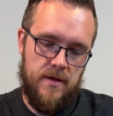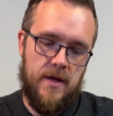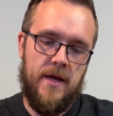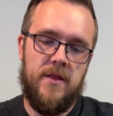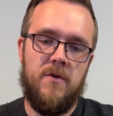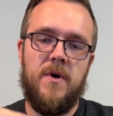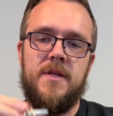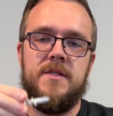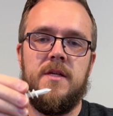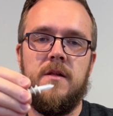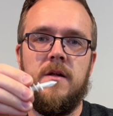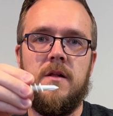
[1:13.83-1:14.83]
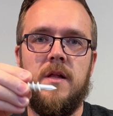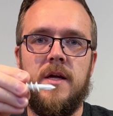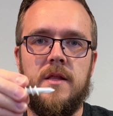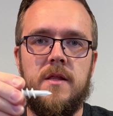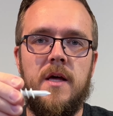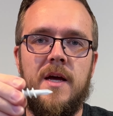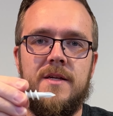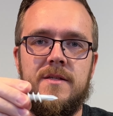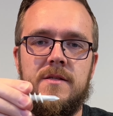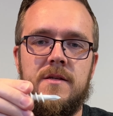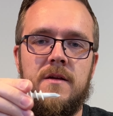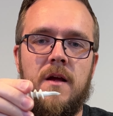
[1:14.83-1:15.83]
And the ones that look like
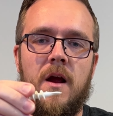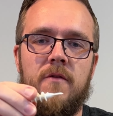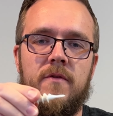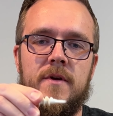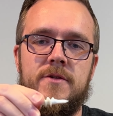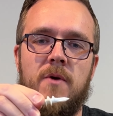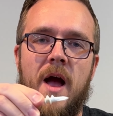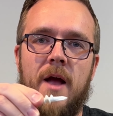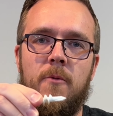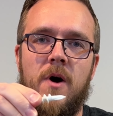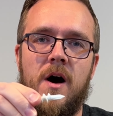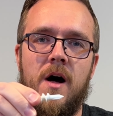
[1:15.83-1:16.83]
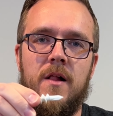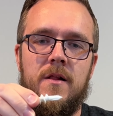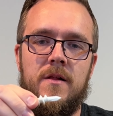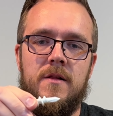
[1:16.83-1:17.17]
this are for drywall.